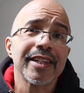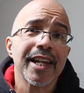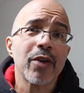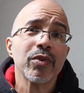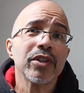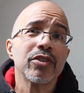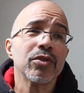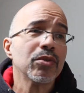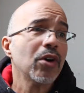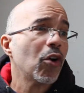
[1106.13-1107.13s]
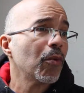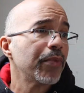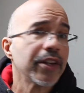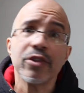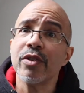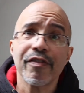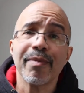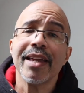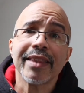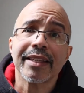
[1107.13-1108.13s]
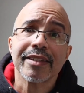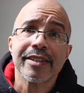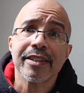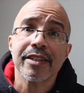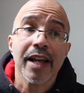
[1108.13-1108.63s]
And I really do hope that you have made that decision.